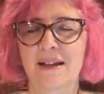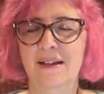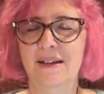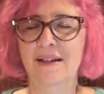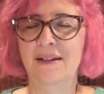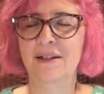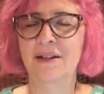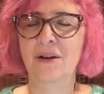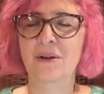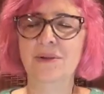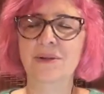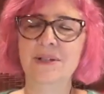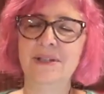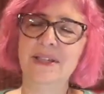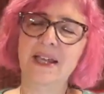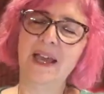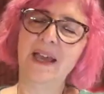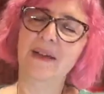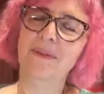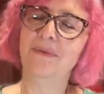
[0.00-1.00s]
Notice
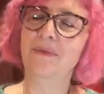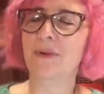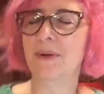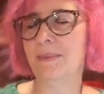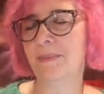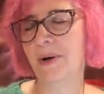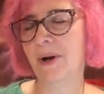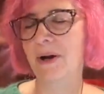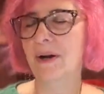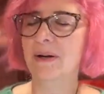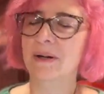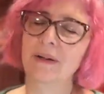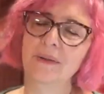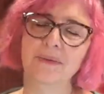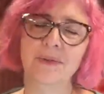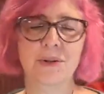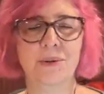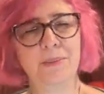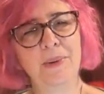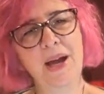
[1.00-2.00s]
every part of
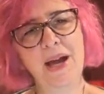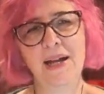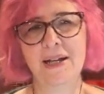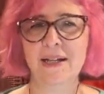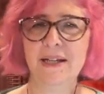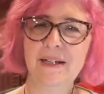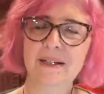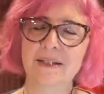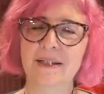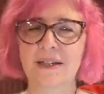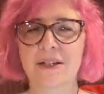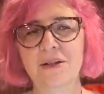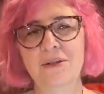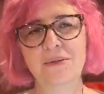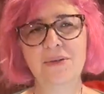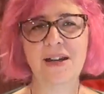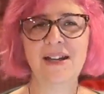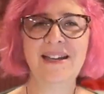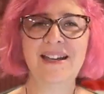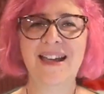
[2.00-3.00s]
your body is here
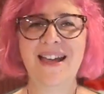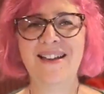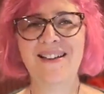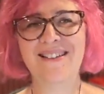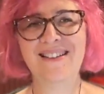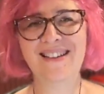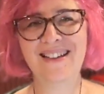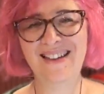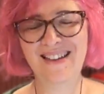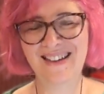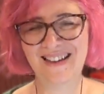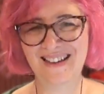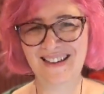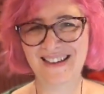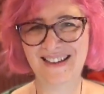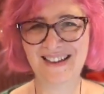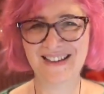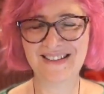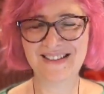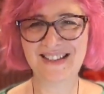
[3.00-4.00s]
right now.
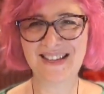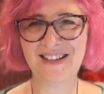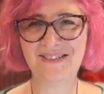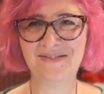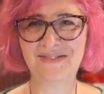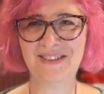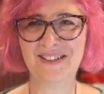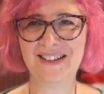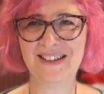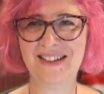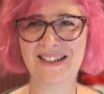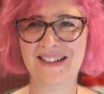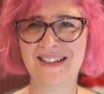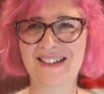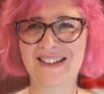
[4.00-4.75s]
How's that feeling?